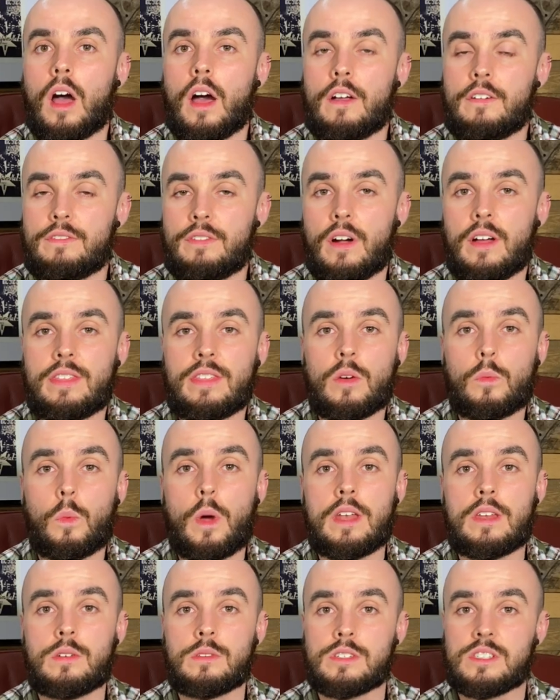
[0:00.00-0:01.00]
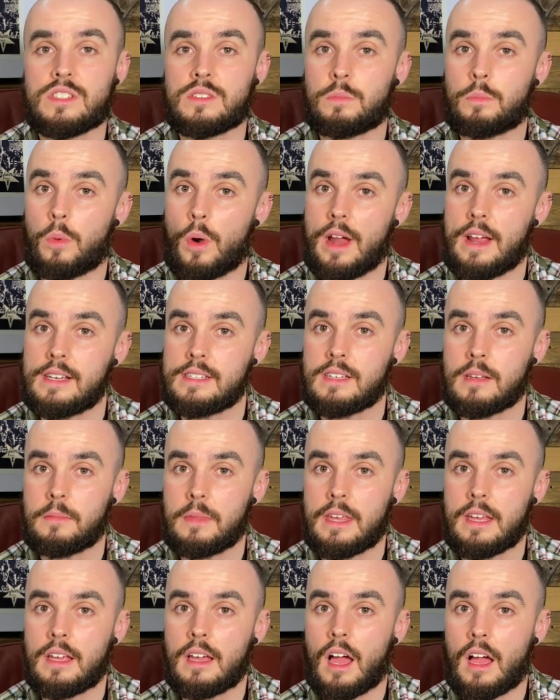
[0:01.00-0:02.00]
I find that when you spray
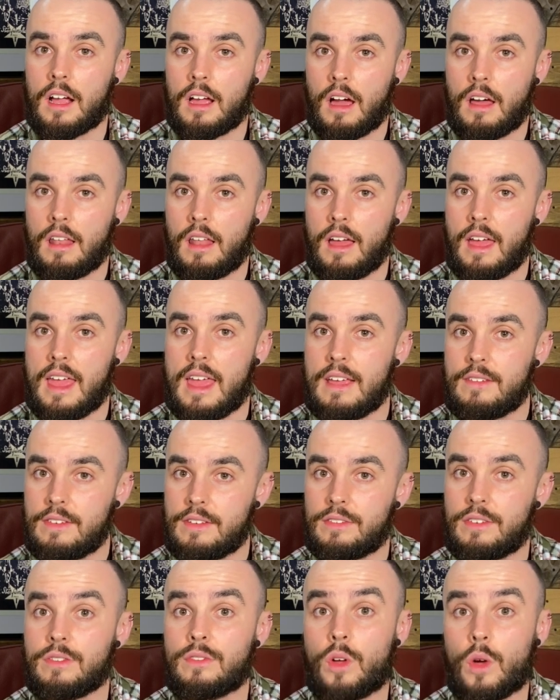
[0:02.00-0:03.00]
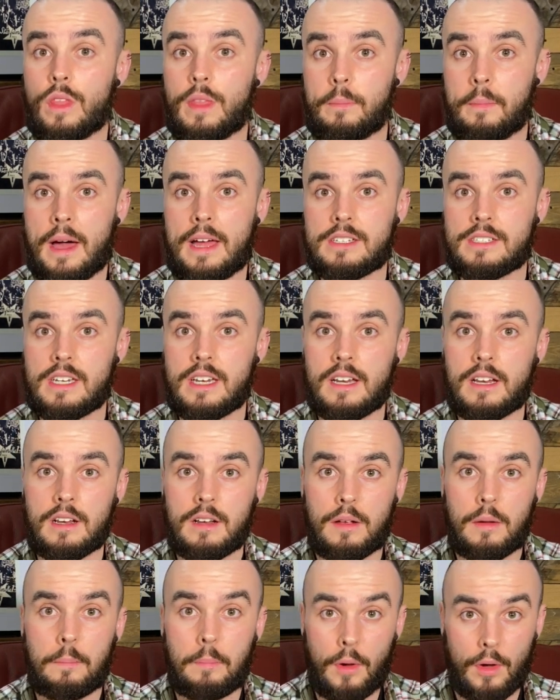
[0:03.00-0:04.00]
something, a colour, even if you've got the
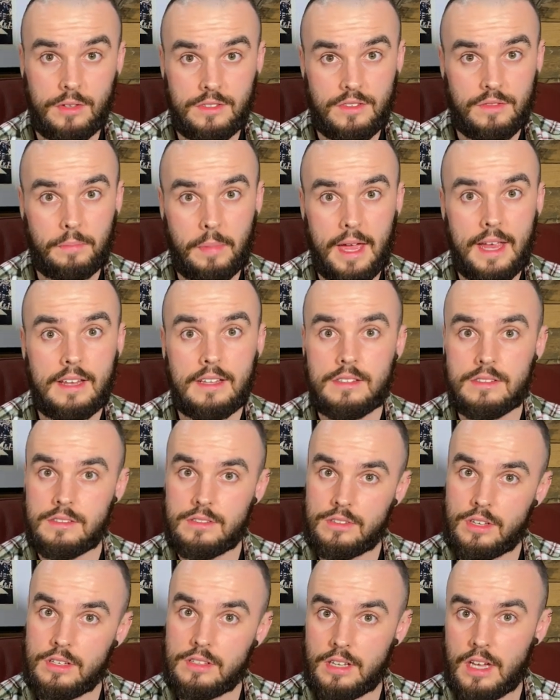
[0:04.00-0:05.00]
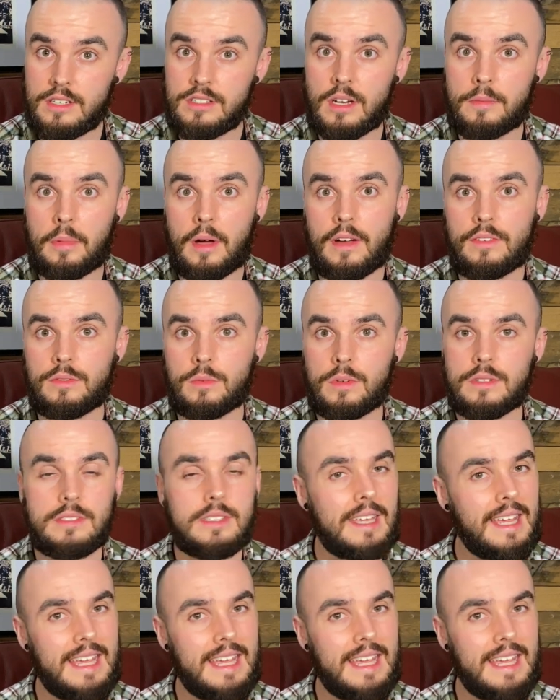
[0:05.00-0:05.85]
matching pot of paint to touch up afterwards,